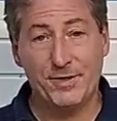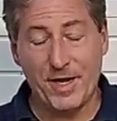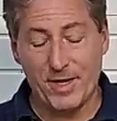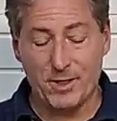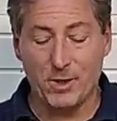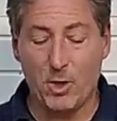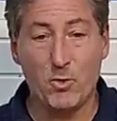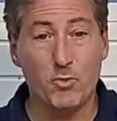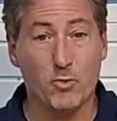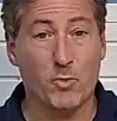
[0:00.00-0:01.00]
They
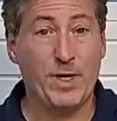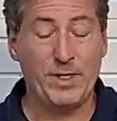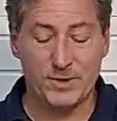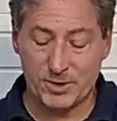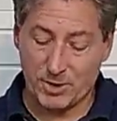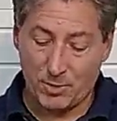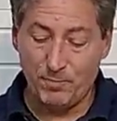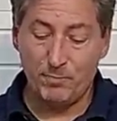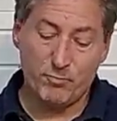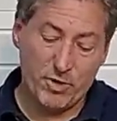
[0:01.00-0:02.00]
glow green,
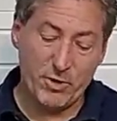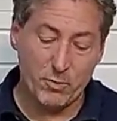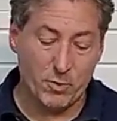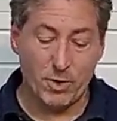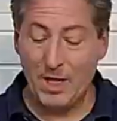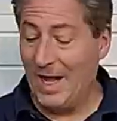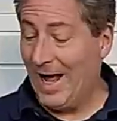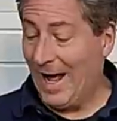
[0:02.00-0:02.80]
so pretty cool.